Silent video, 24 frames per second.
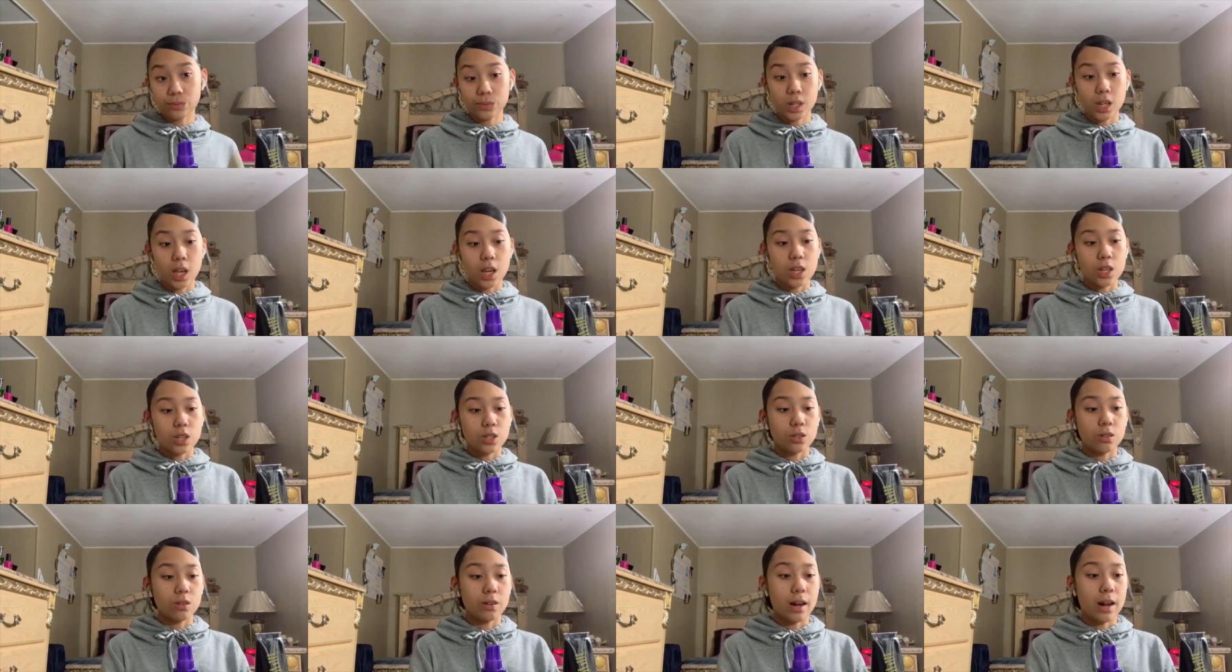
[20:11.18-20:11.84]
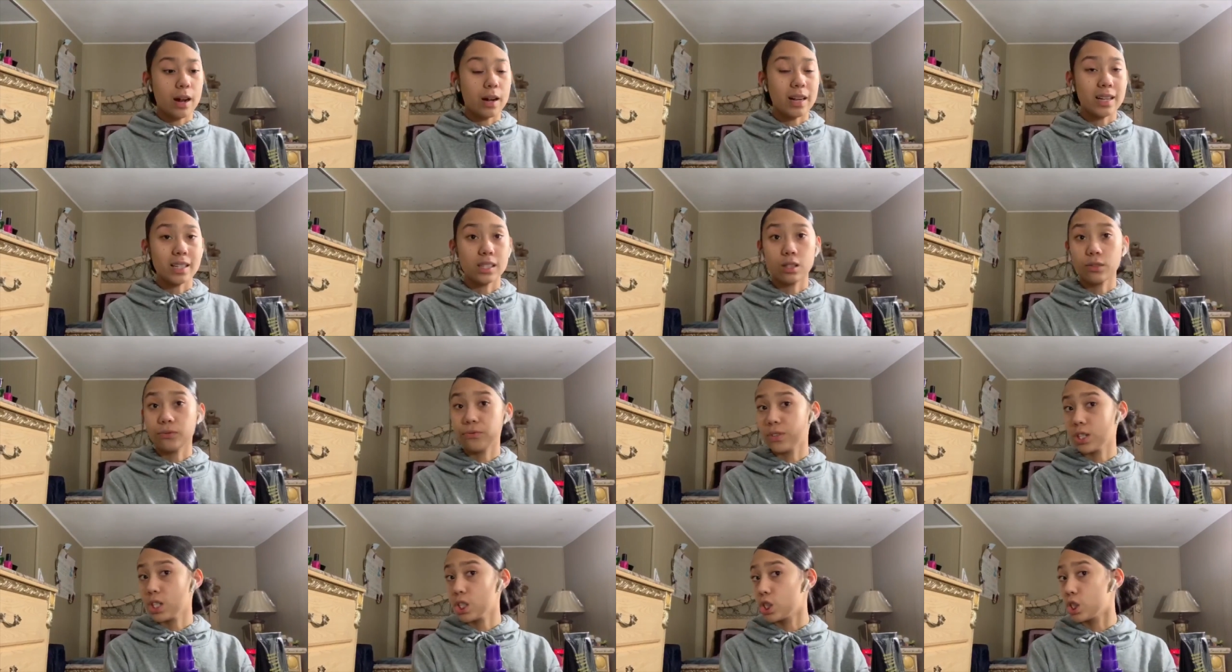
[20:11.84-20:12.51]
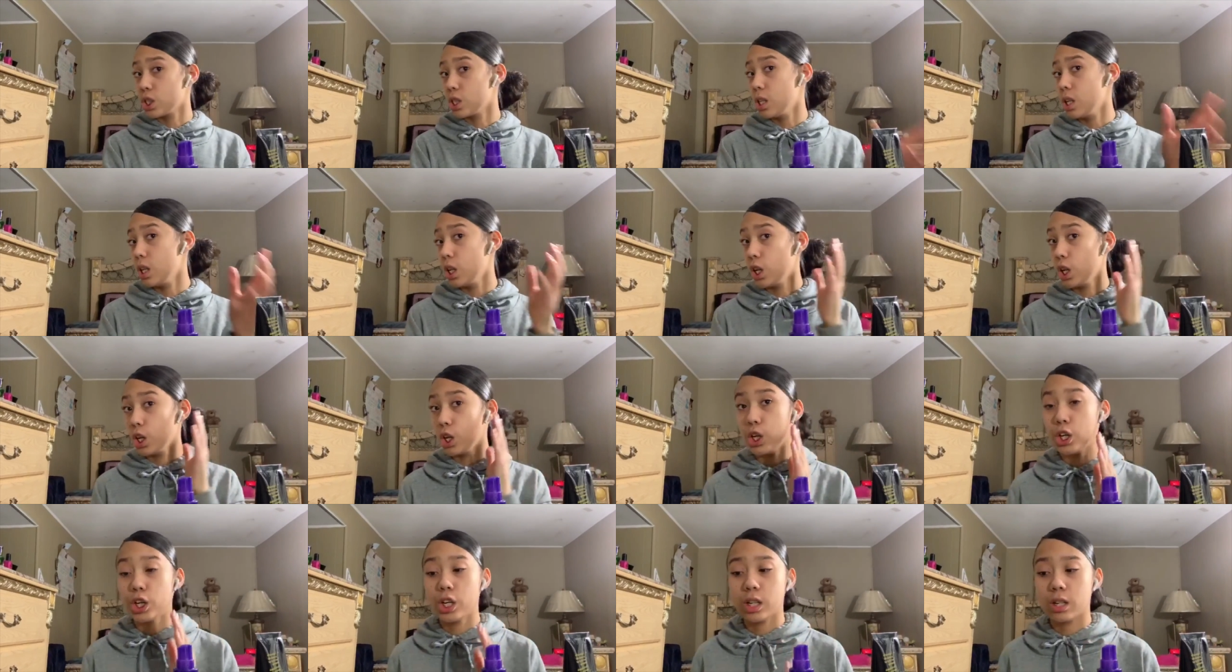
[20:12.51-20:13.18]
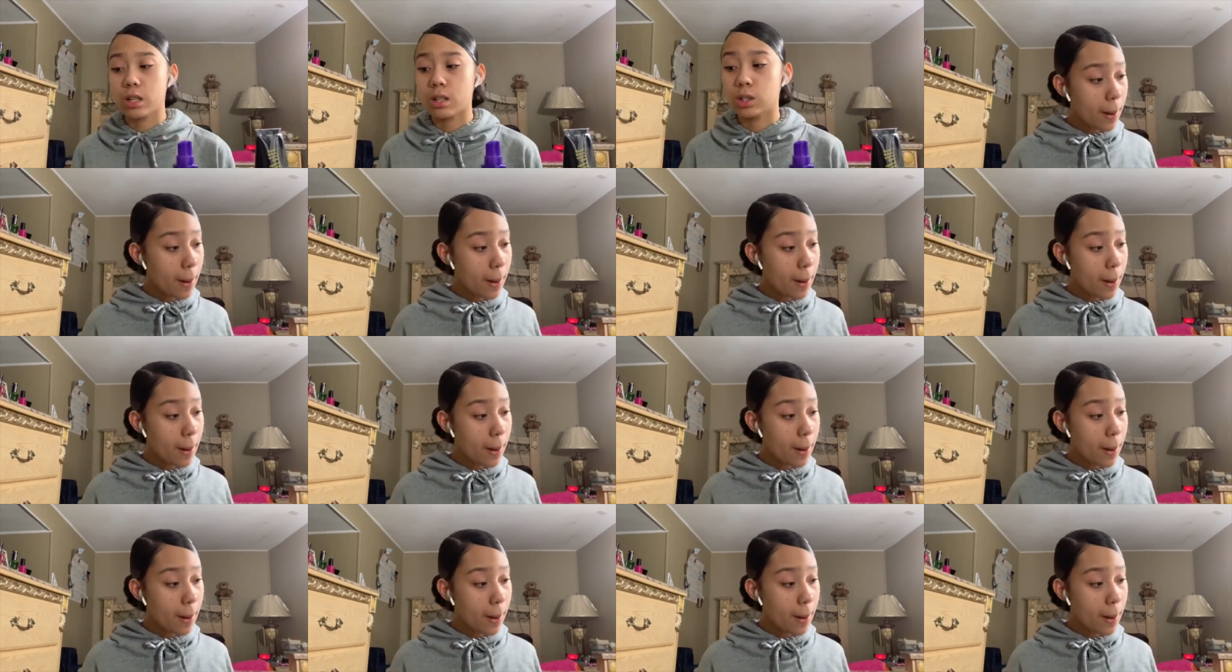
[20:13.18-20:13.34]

So now that's the finishing look.